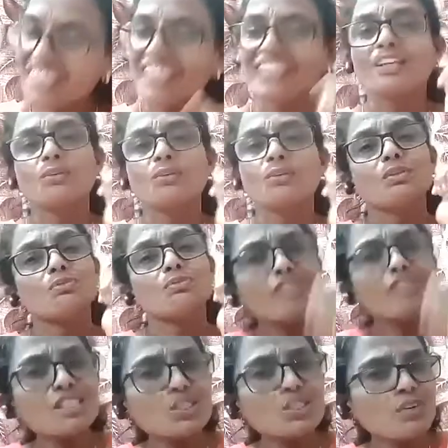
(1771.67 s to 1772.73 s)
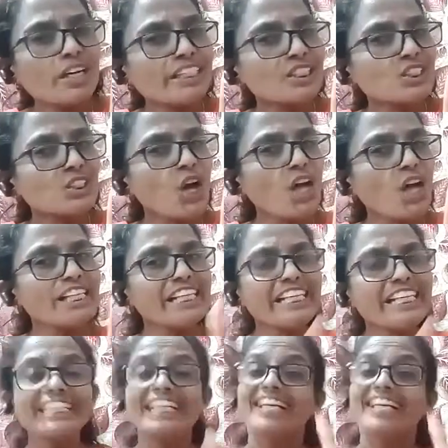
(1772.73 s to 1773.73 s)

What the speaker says: Now the first one is solid,